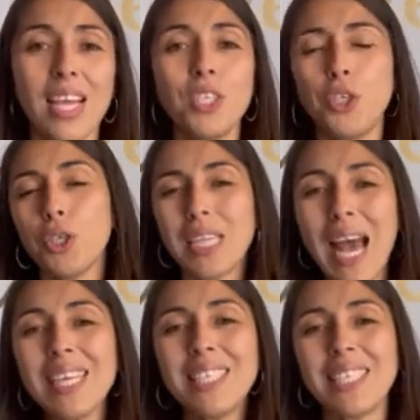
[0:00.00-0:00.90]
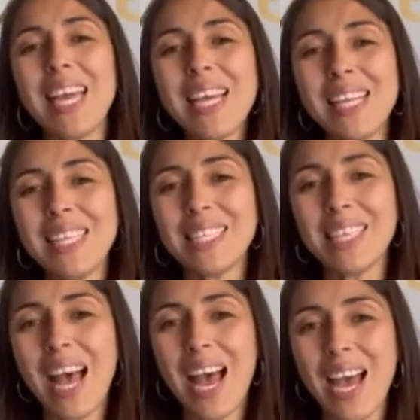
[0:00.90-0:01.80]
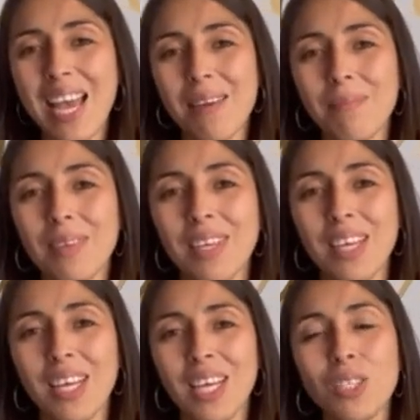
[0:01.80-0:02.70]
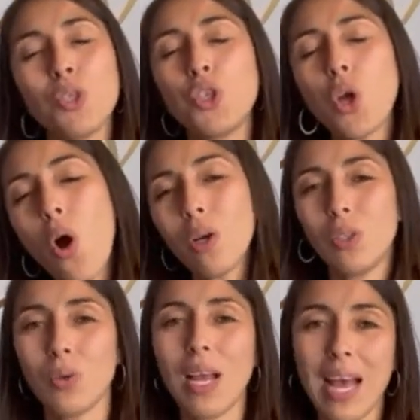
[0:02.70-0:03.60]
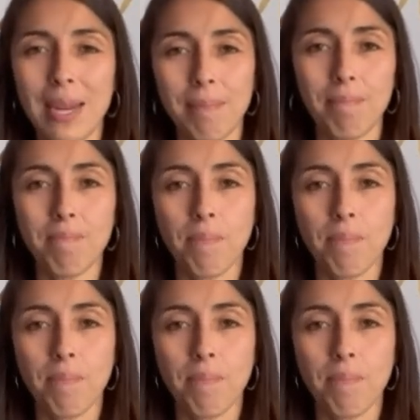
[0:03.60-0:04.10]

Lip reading: It's just us taking the time to talk to God.